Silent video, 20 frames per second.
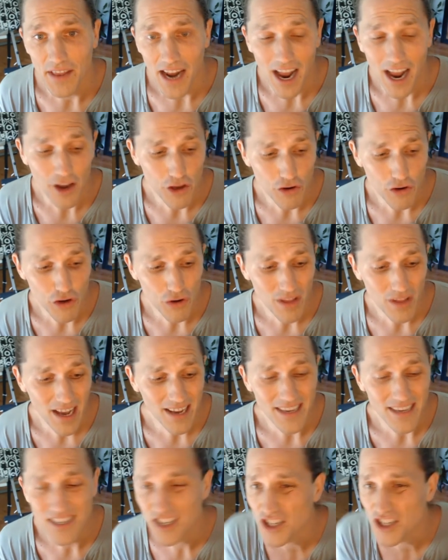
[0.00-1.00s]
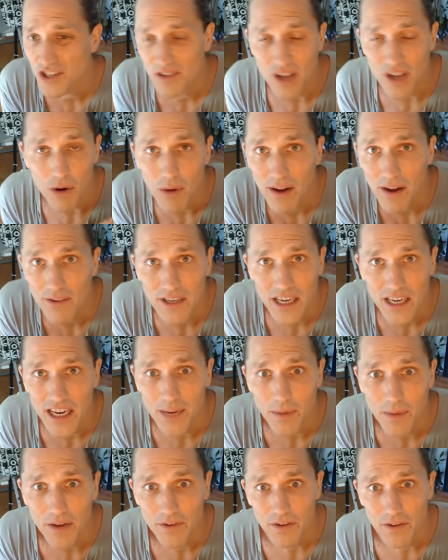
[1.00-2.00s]
And then how you do that is just don't ever
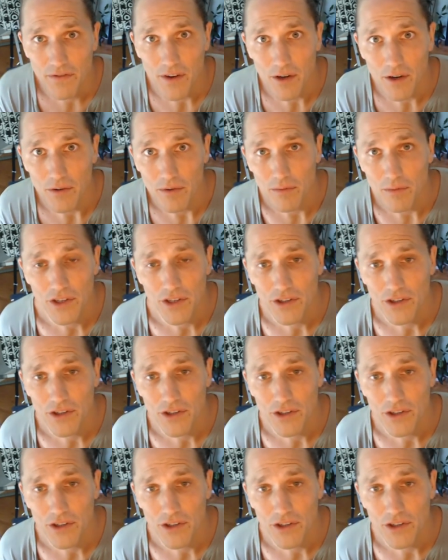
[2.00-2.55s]
take them off your phone.